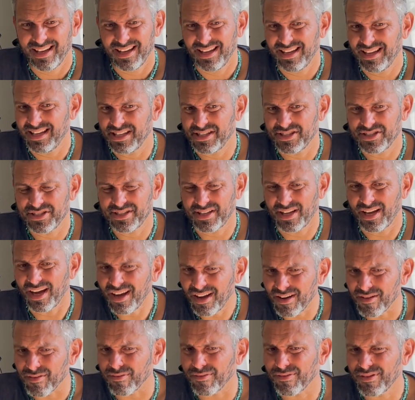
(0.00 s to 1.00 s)
It's
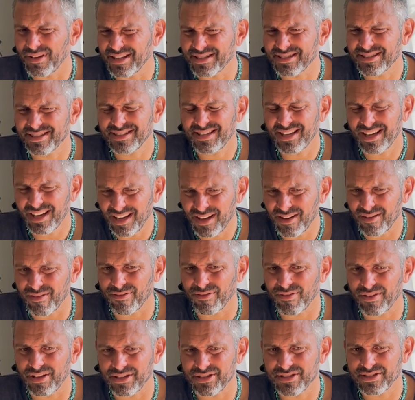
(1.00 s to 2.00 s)
tough.
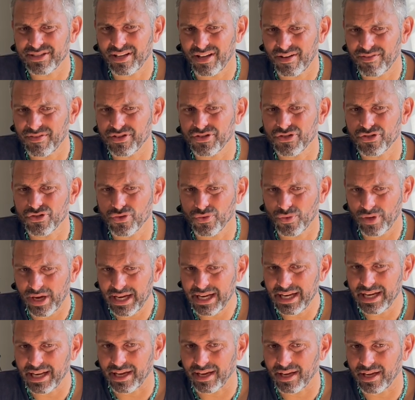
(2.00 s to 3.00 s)
It's
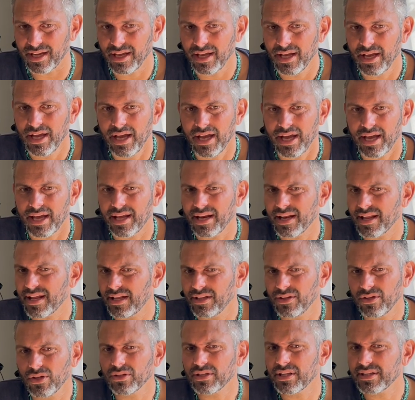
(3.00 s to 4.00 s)
draining. And I
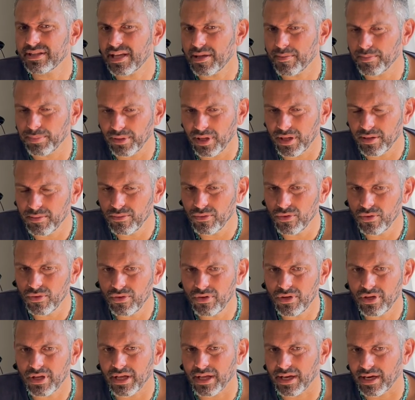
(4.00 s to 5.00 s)
looked at that blood
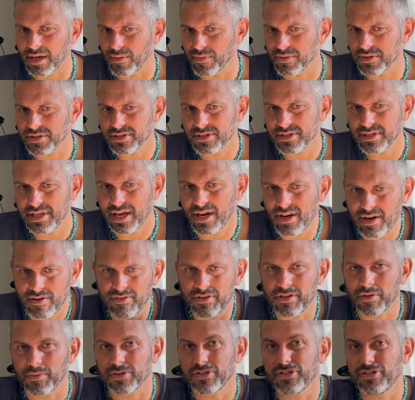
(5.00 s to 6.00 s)
moon, and I was there.
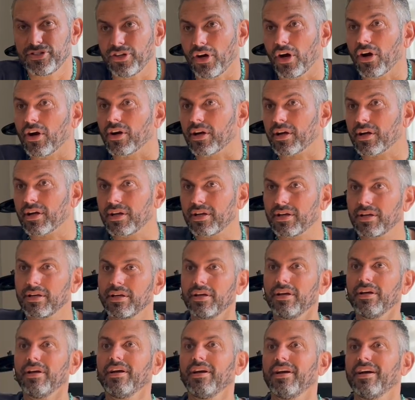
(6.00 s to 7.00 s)
Everything was dark.
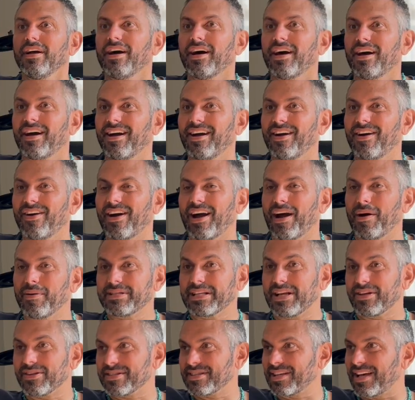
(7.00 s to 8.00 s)
I was
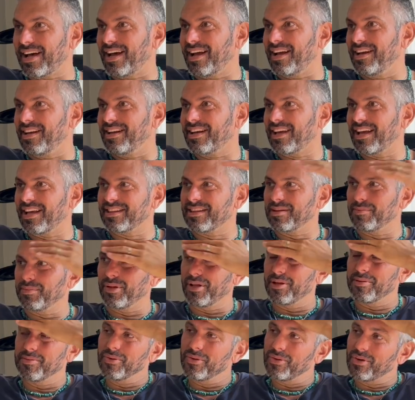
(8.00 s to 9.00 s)
outside at the
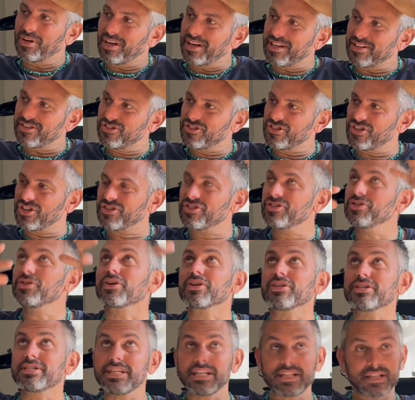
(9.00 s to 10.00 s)
blood moon, and it's just, you
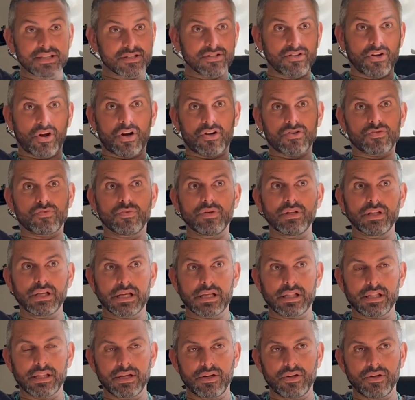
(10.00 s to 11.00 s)
could see the stars really
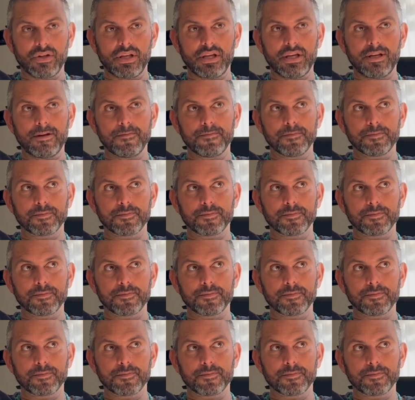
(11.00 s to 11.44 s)
clearly